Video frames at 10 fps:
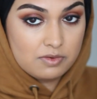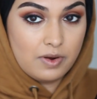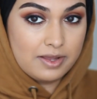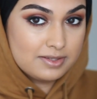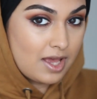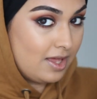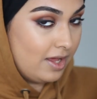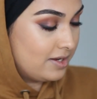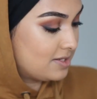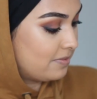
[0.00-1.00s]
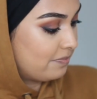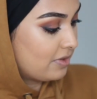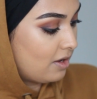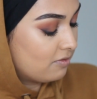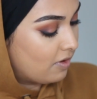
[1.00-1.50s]
Right, highlights.
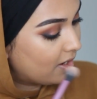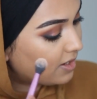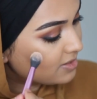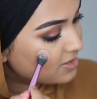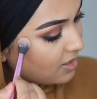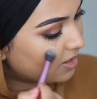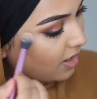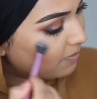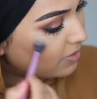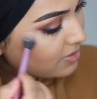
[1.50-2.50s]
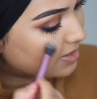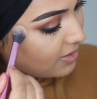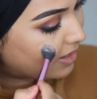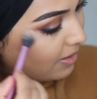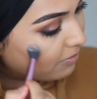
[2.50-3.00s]
Highlighter, I'm
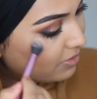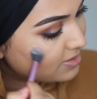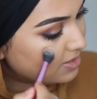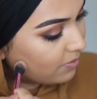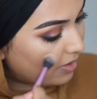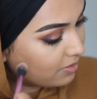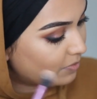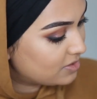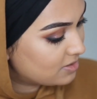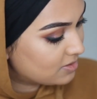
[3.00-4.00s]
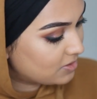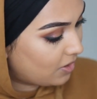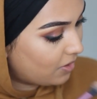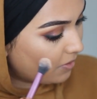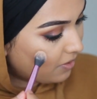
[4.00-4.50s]
using the Amreezy one, which is
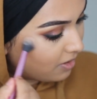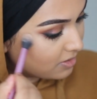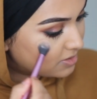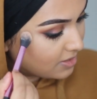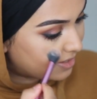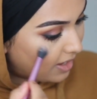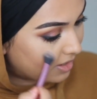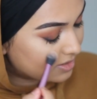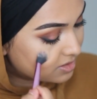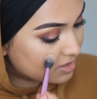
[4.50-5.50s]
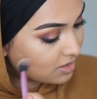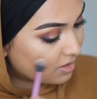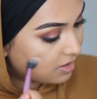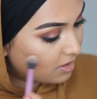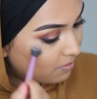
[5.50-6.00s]
so hard to get
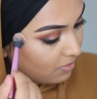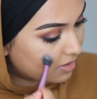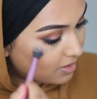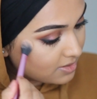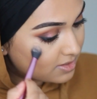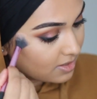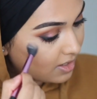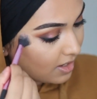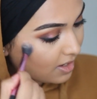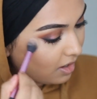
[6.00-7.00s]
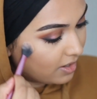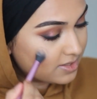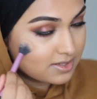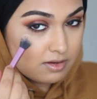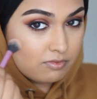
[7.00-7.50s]
because it
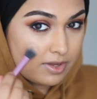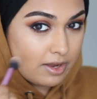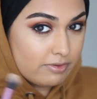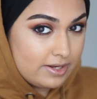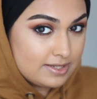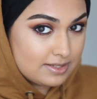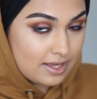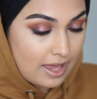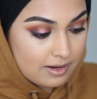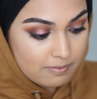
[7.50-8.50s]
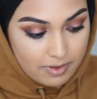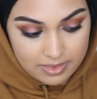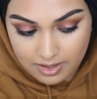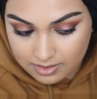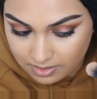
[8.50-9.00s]
does get released again,
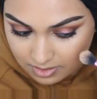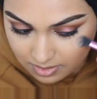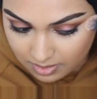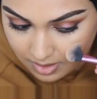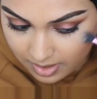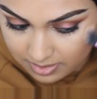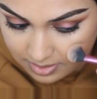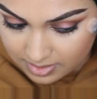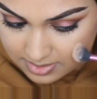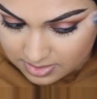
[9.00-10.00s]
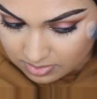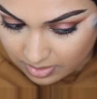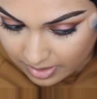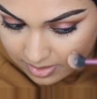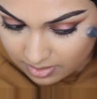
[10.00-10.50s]
but then I think it's still
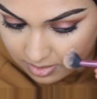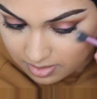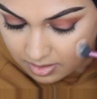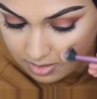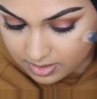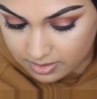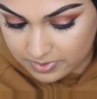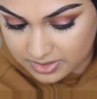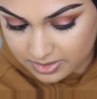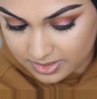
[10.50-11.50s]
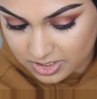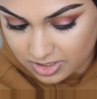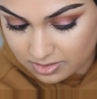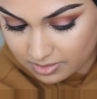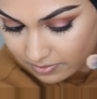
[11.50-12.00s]
like limited
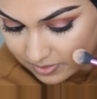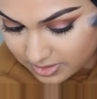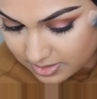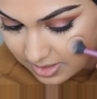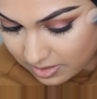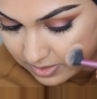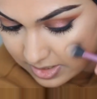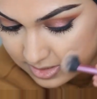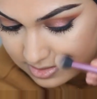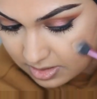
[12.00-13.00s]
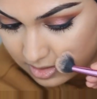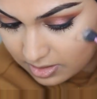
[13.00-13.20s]
edition when it does get released.